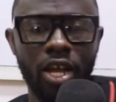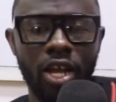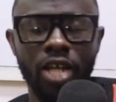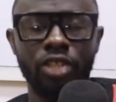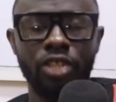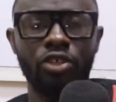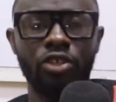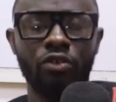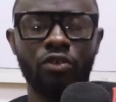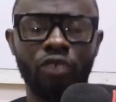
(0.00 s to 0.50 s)

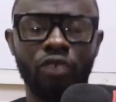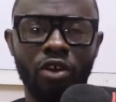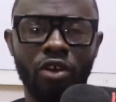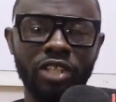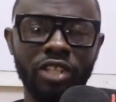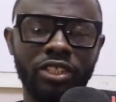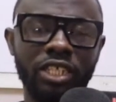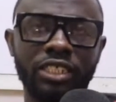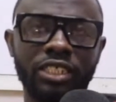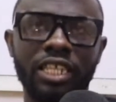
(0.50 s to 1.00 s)
So, for
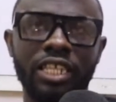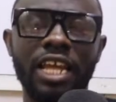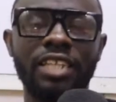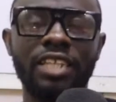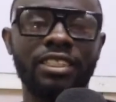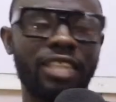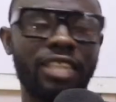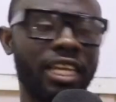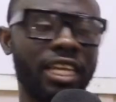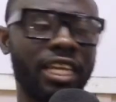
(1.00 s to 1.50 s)
instance,
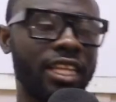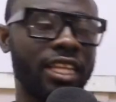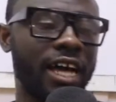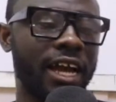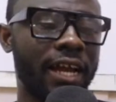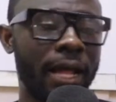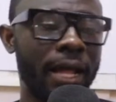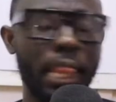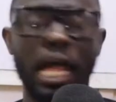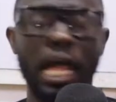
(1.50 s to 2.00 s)
let's say that
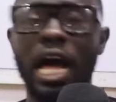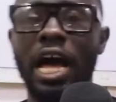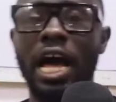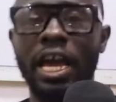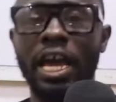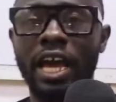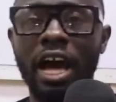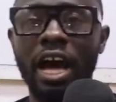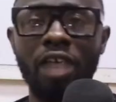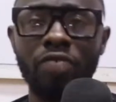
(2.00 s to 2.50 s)
I
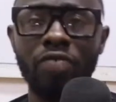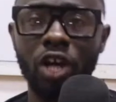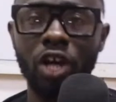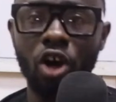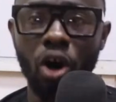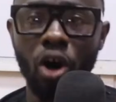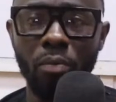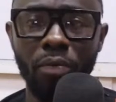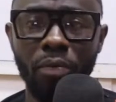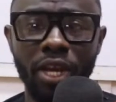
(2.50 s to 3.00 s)
have a
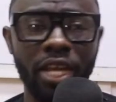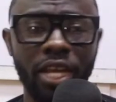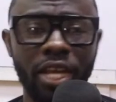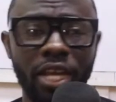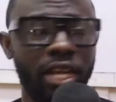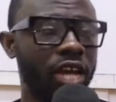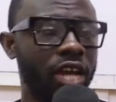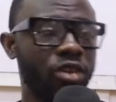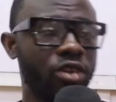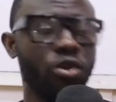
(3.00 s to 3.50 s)
company
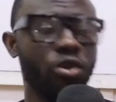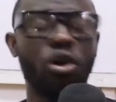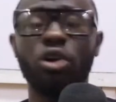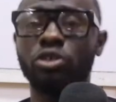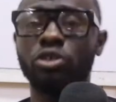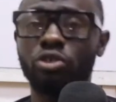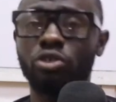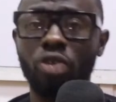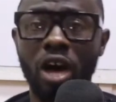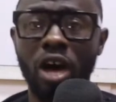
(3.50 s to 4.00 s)
and you
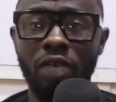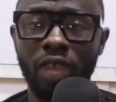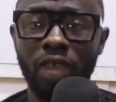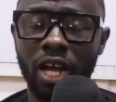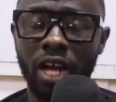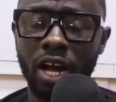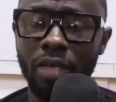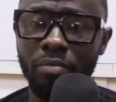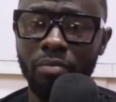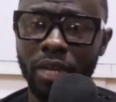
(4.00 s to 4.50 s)
also have a
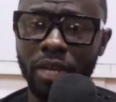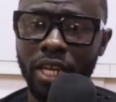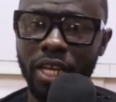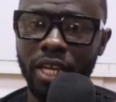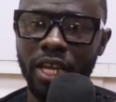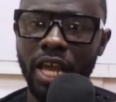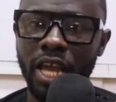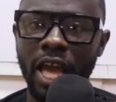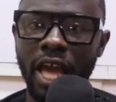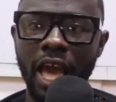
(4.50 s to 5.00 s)
company,
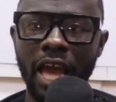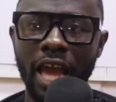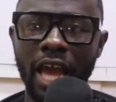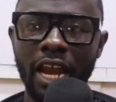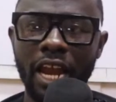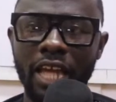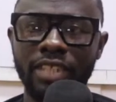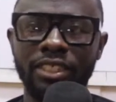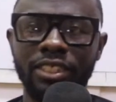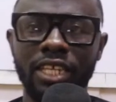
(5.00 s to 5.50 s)
and
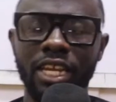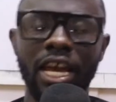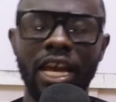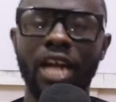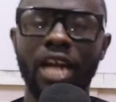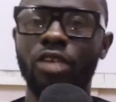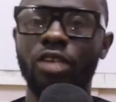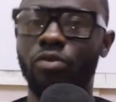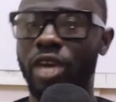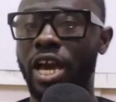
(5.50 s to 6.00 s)
let's say that
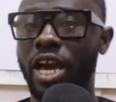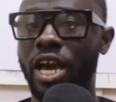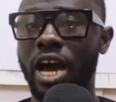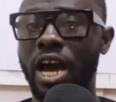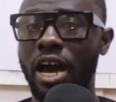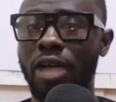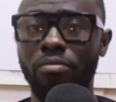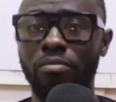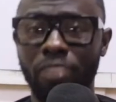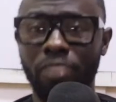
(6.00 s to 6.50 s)
we are
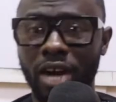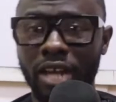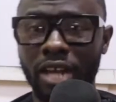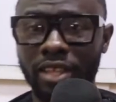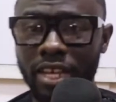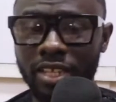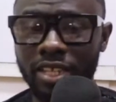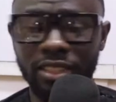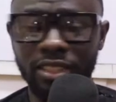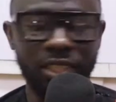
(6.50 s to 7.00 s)

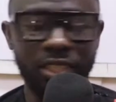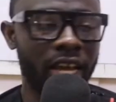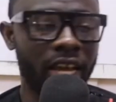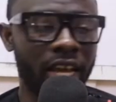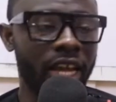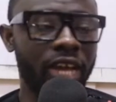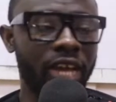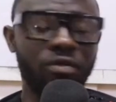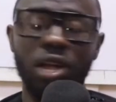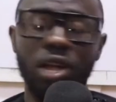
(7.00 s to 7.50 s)
brothers
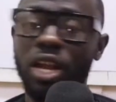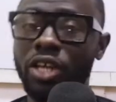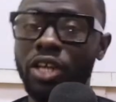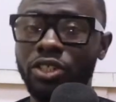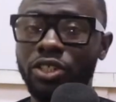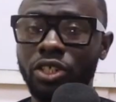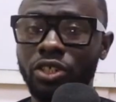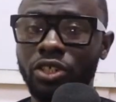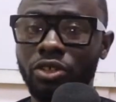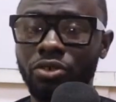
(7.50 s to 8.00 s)
in
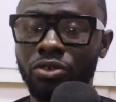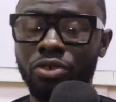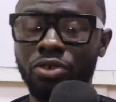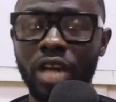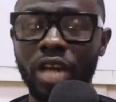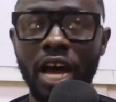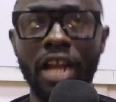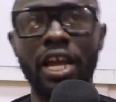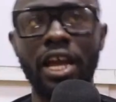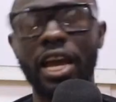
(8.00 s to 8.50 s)
relation to
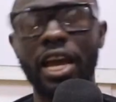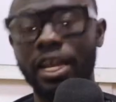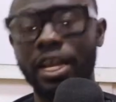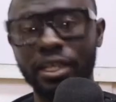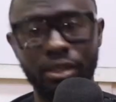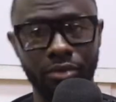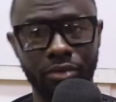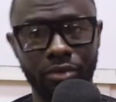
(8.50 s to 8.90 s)
that, and